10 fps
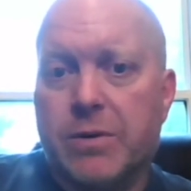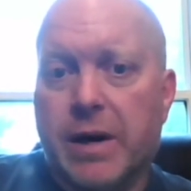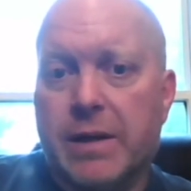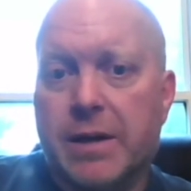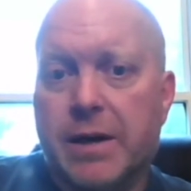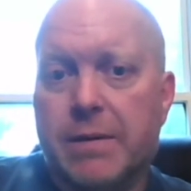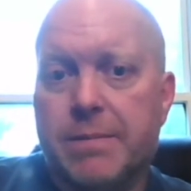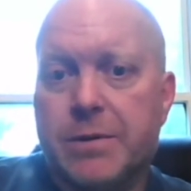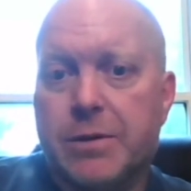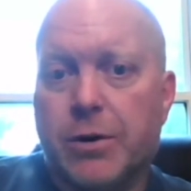um, just
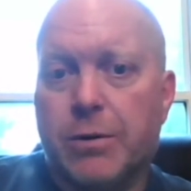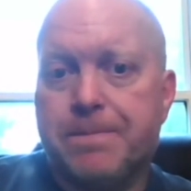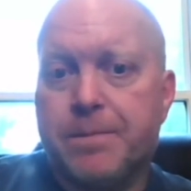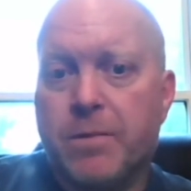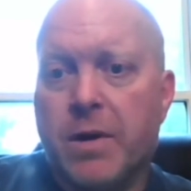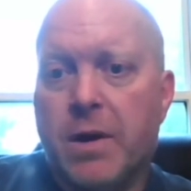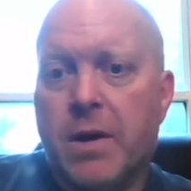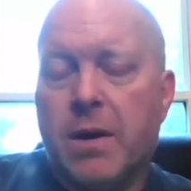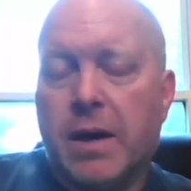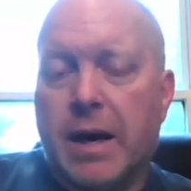those three herbs right
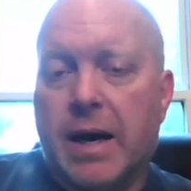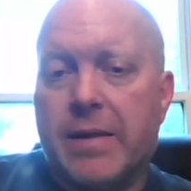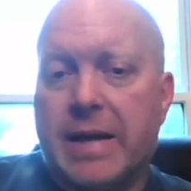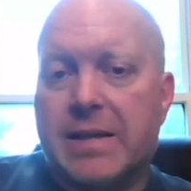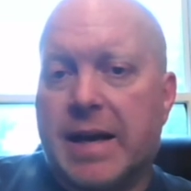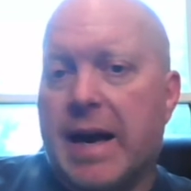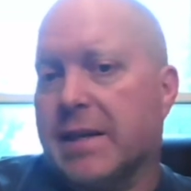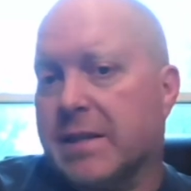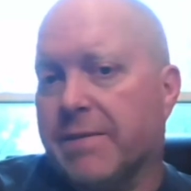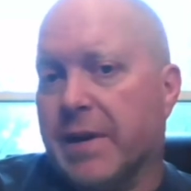there. So,
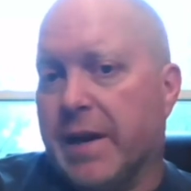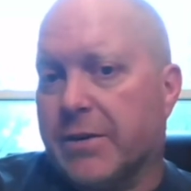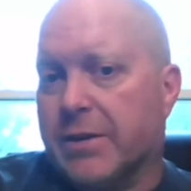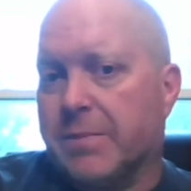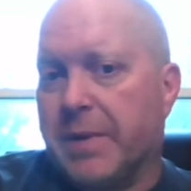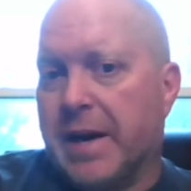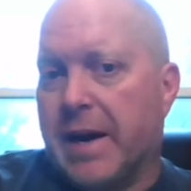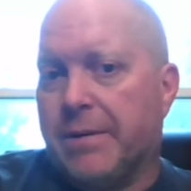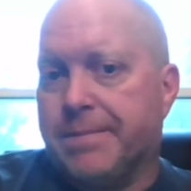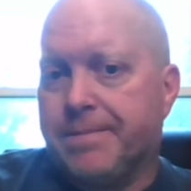yeah,
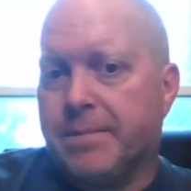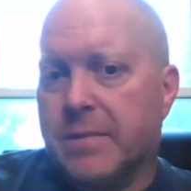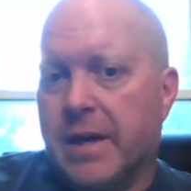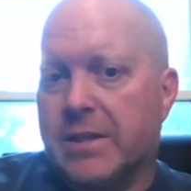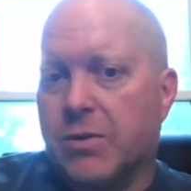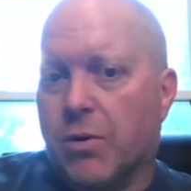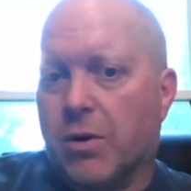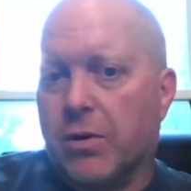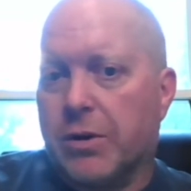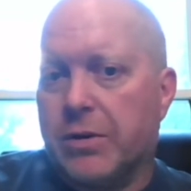that's the kind of stuff that
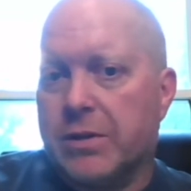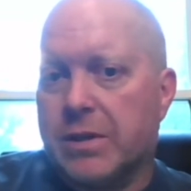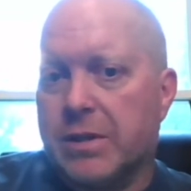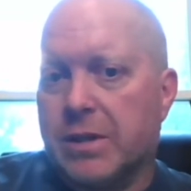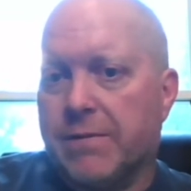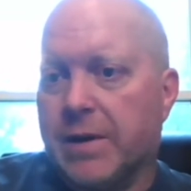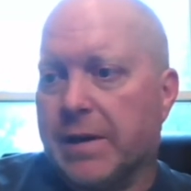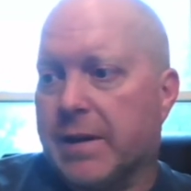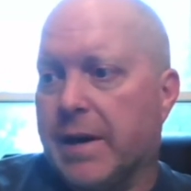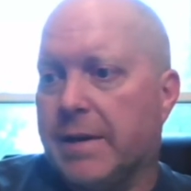interests me now the
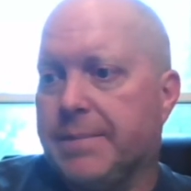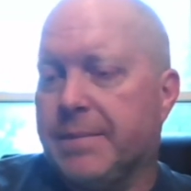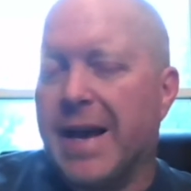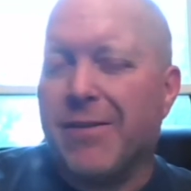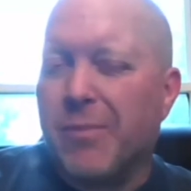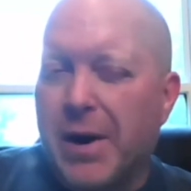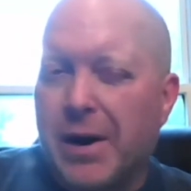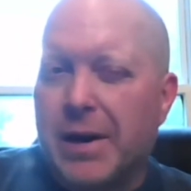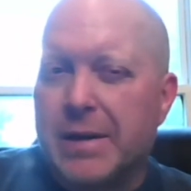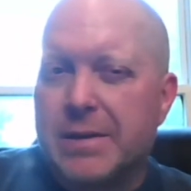historical uses and
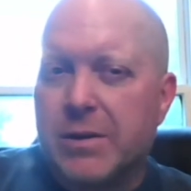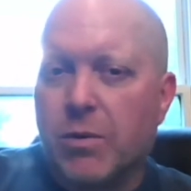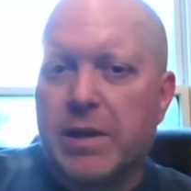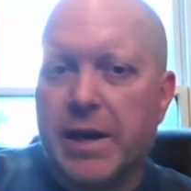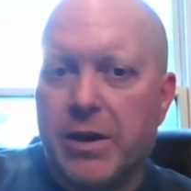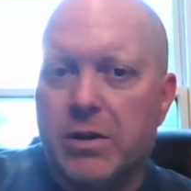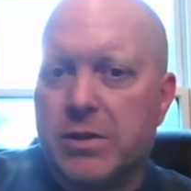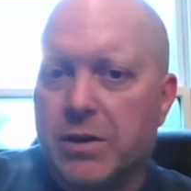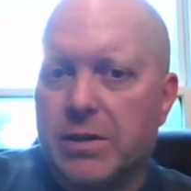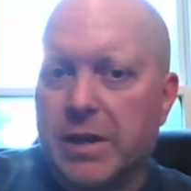stuff like that.
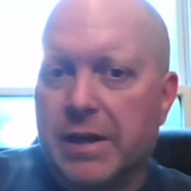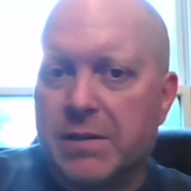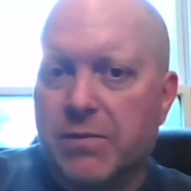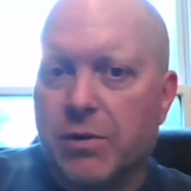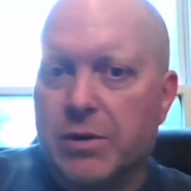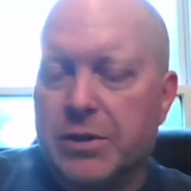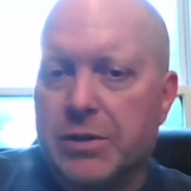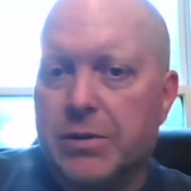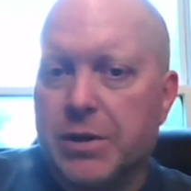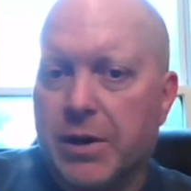Native Americans,
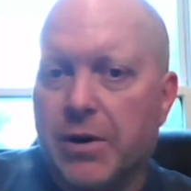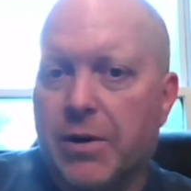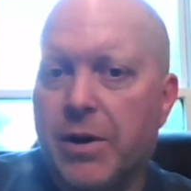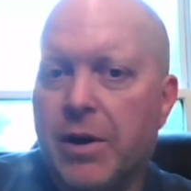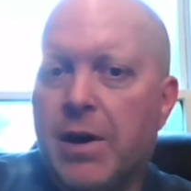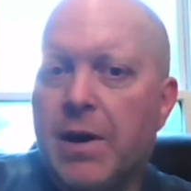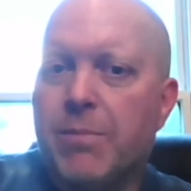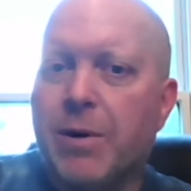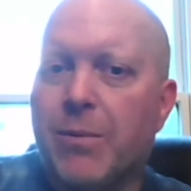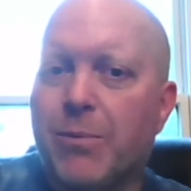what they use certain things
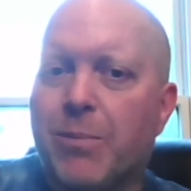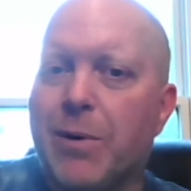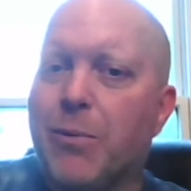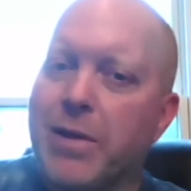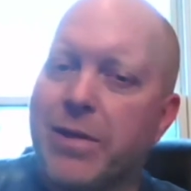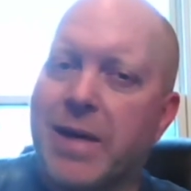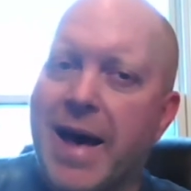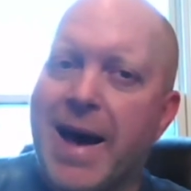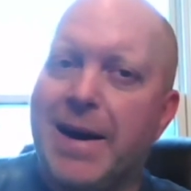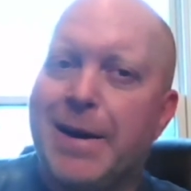for too, you know.
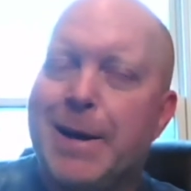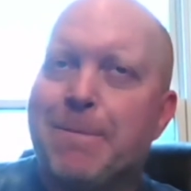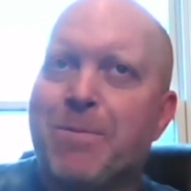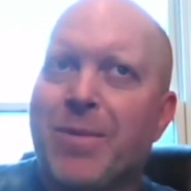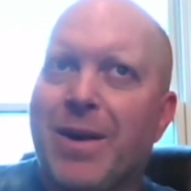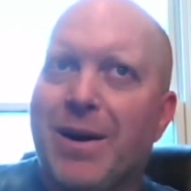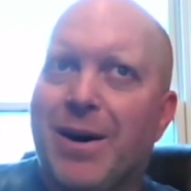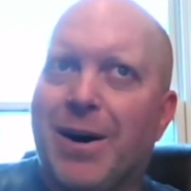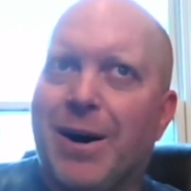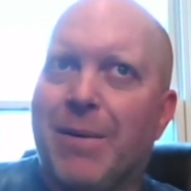But but
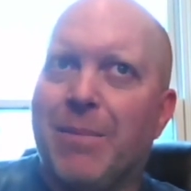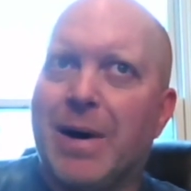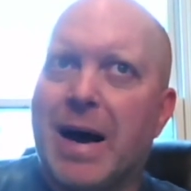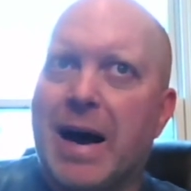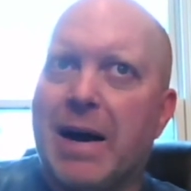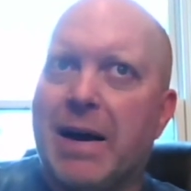with that,